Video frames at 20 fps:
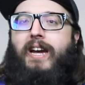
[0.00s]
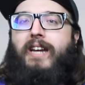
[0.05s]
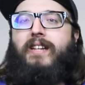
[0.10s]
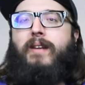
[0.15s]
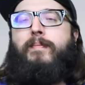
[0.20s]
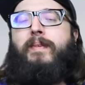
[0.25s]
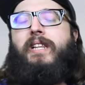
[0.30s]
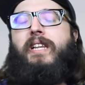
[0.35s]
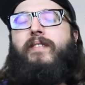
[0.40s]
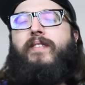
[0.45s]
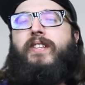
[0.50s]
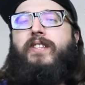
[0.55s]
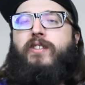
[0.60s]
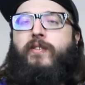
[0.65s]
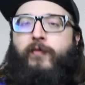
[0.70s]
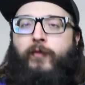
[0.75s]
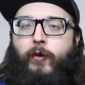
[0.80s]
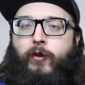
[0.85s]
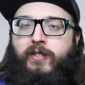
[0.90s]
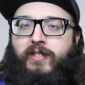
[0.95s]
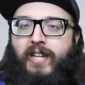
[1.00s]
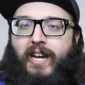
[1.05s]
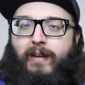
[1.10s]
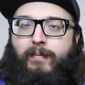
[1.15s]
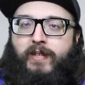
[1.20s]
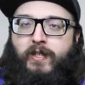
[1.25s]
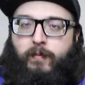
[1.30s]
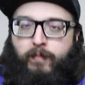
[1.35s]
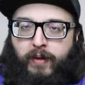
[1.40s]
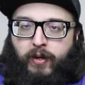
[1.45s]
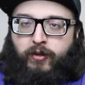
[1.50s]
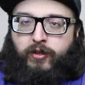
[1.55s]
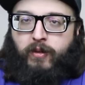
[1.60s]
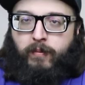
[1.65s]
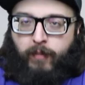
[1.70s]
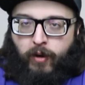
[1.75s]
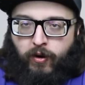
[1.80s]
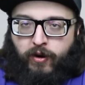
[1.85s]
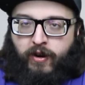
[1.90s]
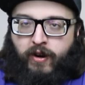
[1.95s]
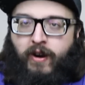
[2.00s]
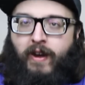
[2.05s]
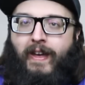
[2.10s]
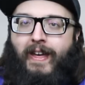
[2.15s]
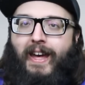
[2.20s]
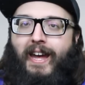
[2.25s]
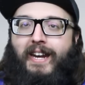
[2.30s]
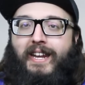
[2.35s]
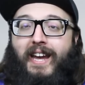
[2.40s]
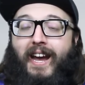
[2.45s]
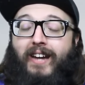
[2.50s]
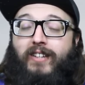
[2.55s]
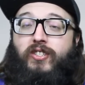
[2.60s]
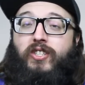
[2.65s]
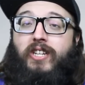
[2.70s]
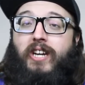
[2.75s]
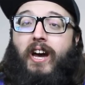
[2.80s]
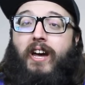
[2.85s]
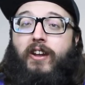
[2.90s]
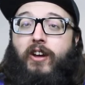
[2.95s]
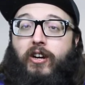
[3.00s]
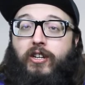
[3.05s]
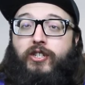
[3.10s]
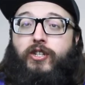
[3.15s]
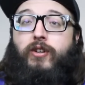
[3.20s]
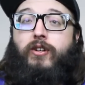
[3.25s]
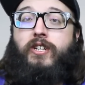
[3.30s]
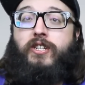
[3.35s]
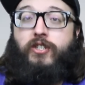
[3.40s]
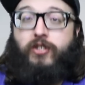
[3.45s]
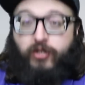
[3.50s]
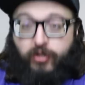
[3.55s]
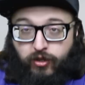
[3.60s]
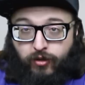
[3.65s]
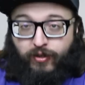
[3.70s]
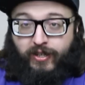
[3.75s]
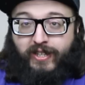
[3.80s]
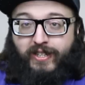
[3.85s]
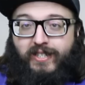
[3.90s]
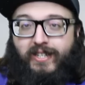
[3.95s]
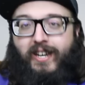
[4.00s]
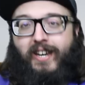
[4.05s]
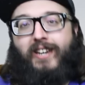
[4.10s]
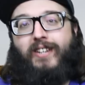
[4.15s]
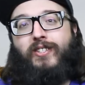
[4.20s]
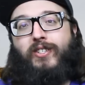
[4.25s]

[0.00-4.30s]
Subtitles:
And I believe it's the first time he's built the motor and he actually got Hunter to tune it.